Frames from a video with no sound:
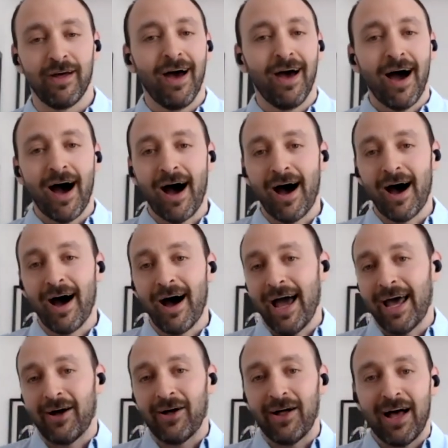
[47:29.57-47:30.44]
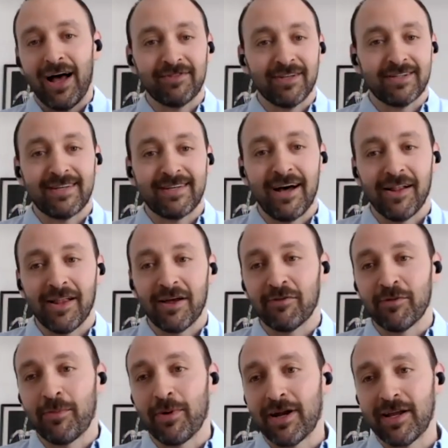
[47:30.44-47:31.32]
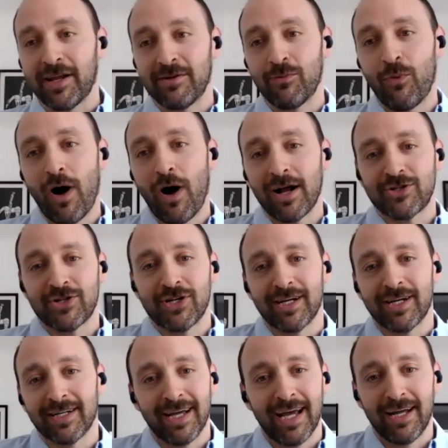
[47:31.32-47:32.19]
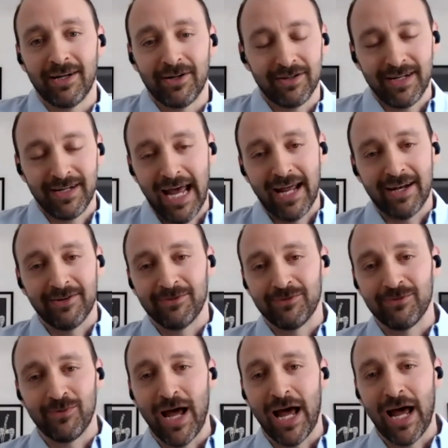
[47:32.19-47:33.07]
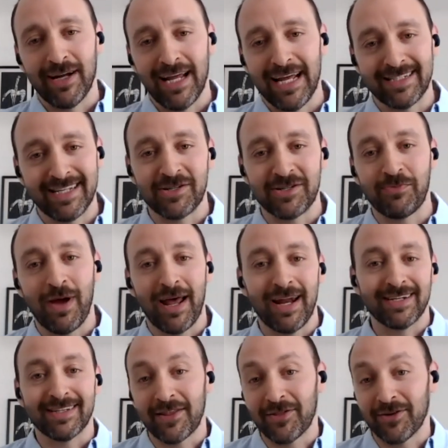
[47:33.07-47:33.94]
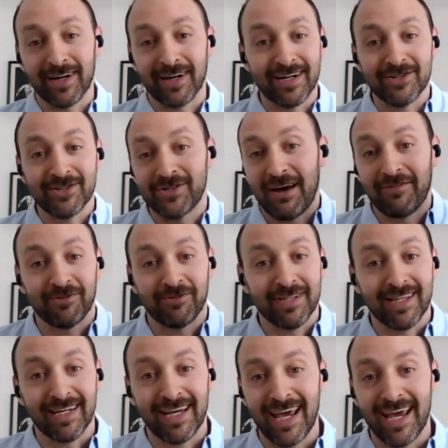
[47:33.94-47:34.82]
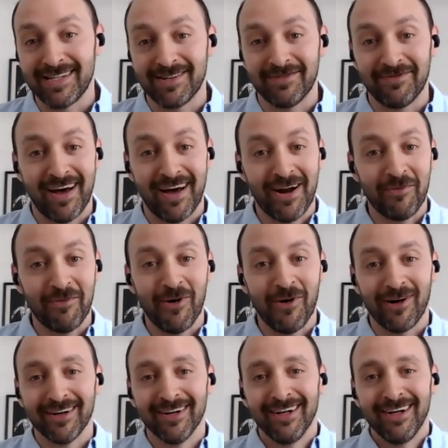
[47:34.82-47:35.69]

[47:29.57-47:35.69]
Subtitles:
And I'll have to tell everybody watching and anticipating that they're going to just have to read the case to find out more.